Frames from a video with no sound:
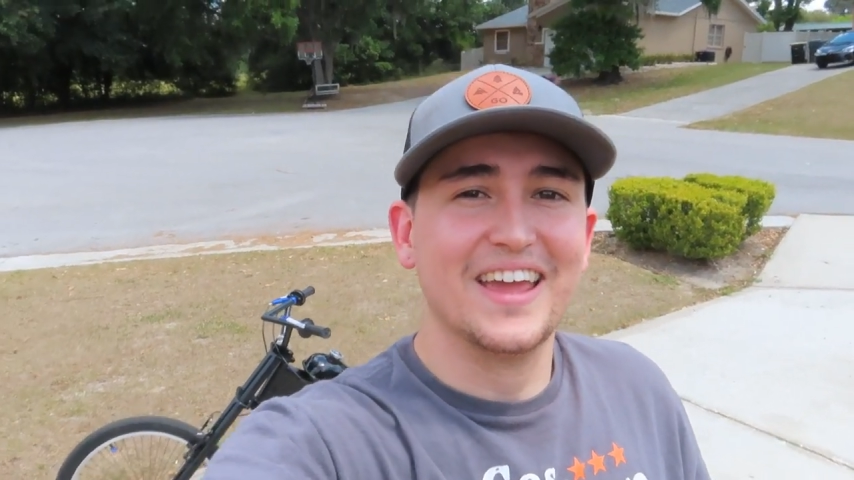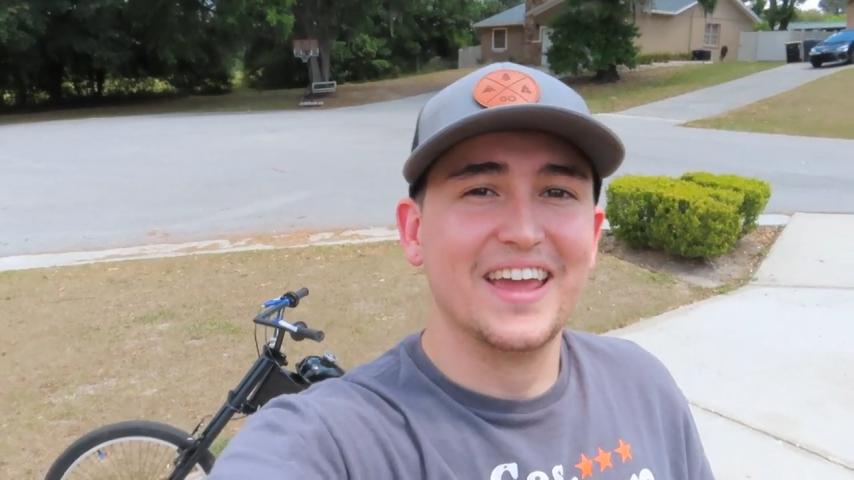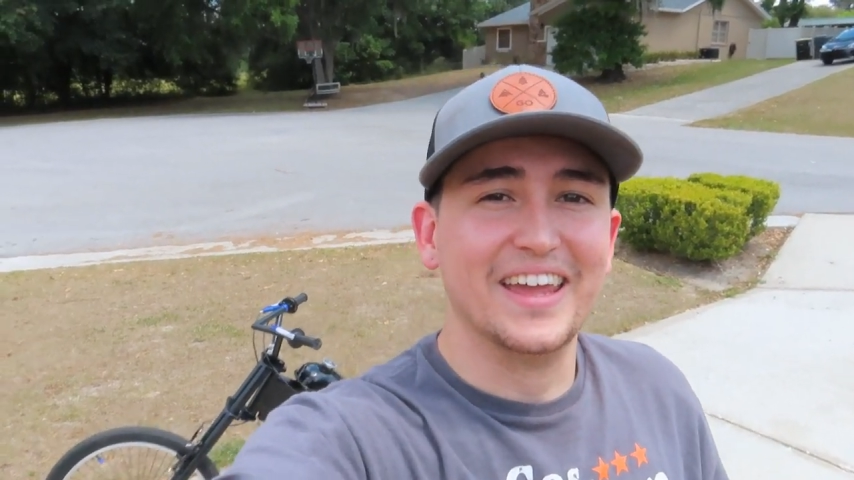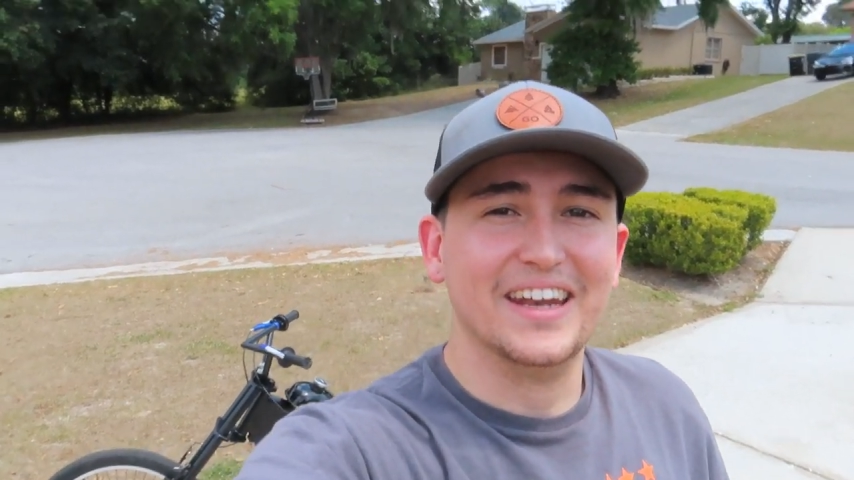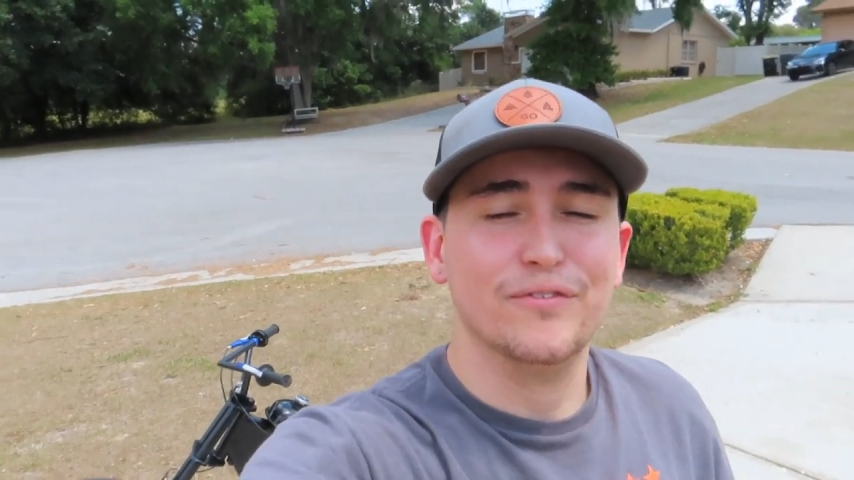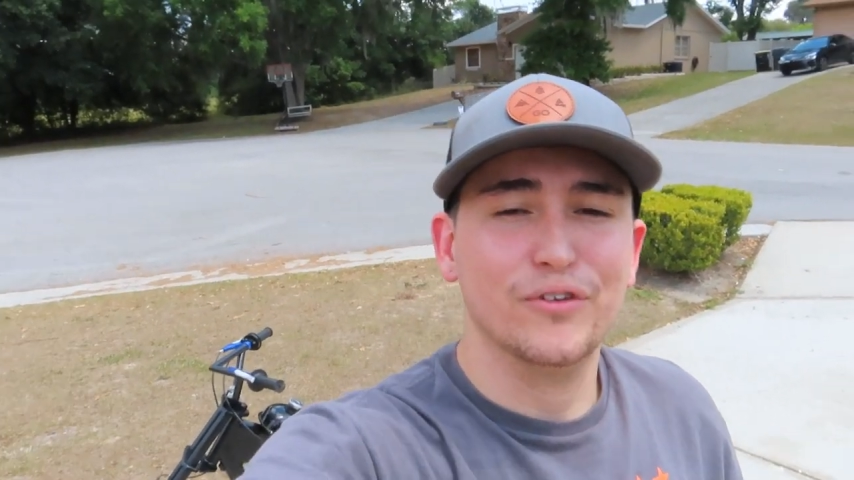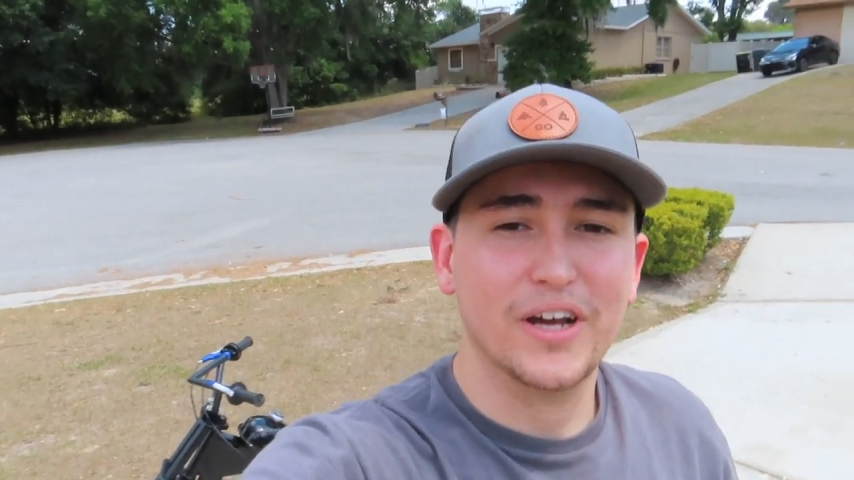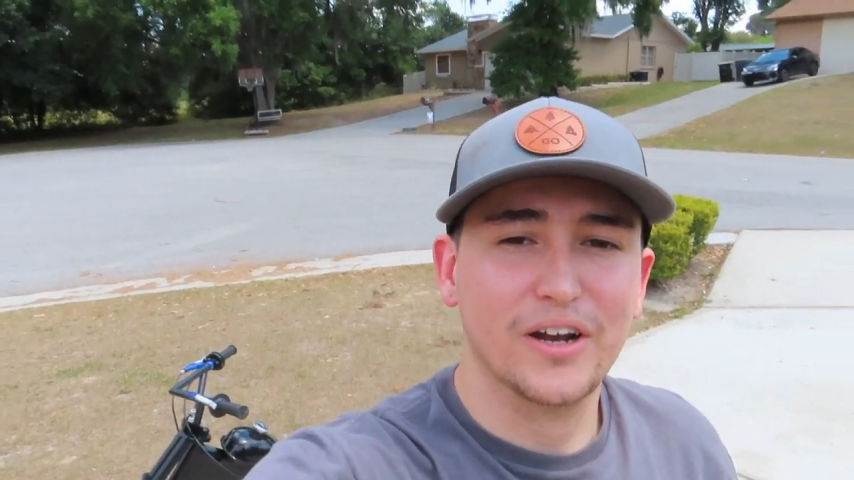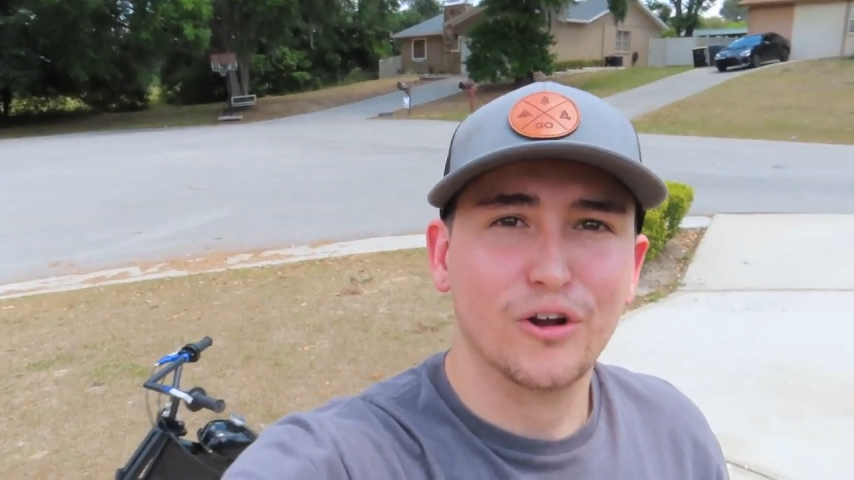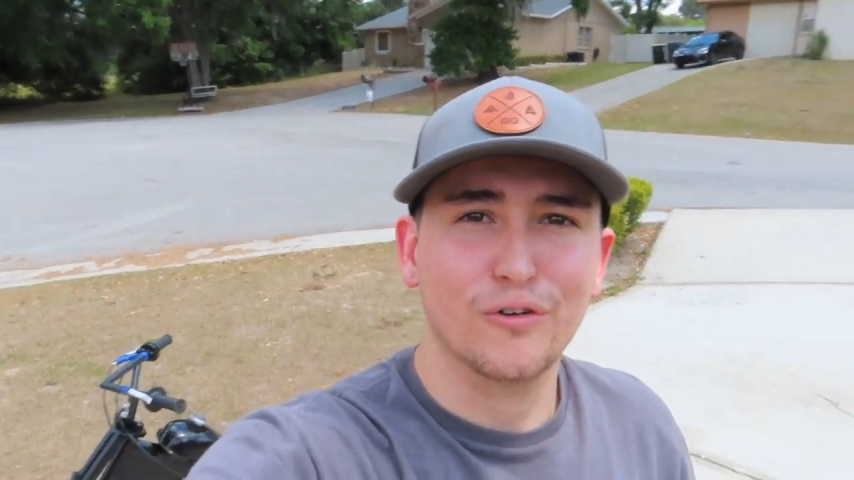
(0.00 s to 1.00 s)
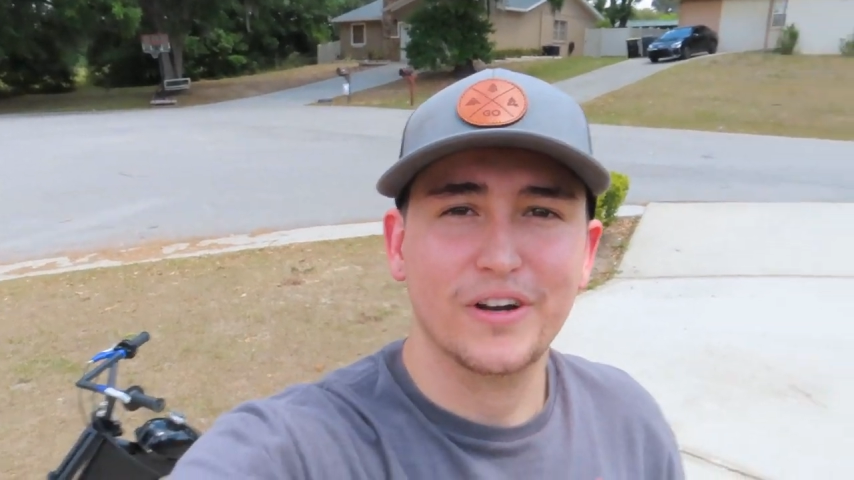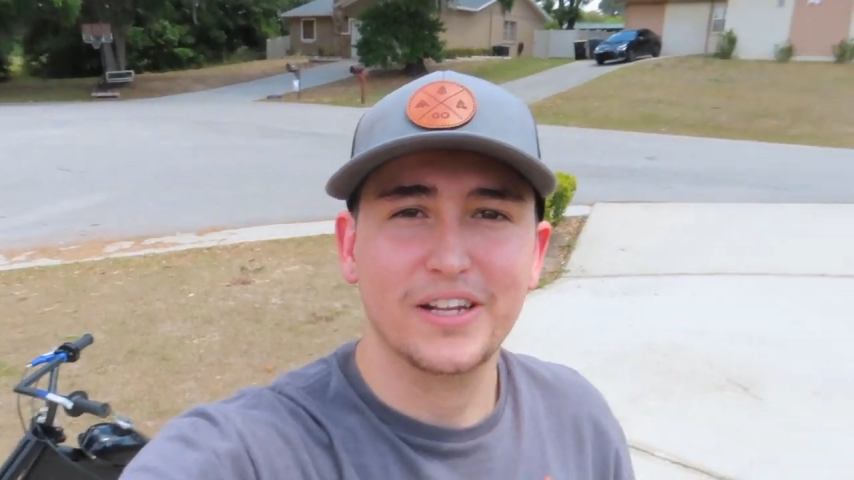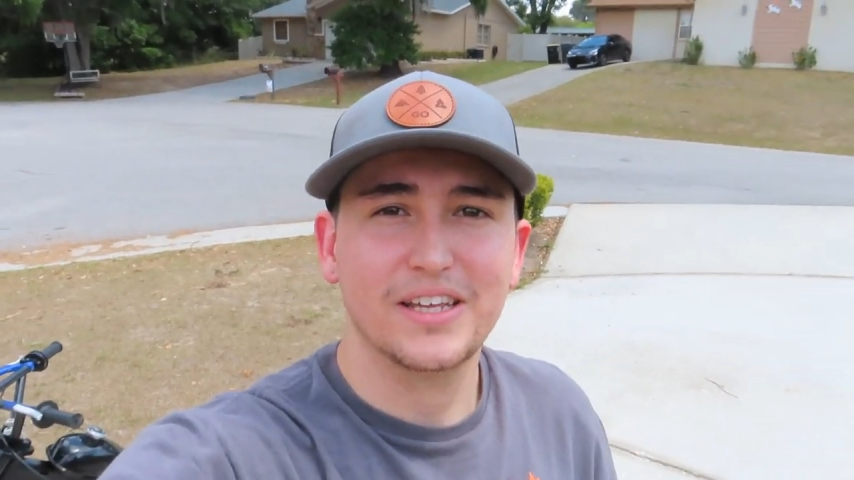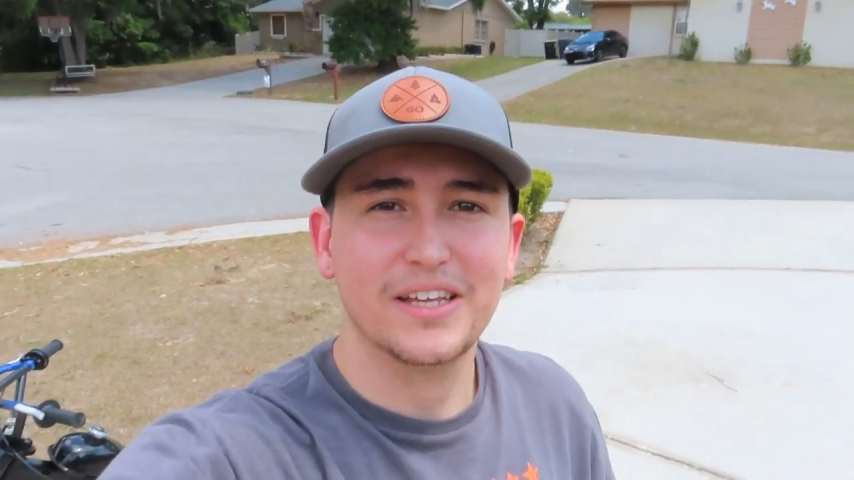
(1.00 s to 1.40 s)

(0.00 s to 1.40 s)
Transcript: and if you're not already,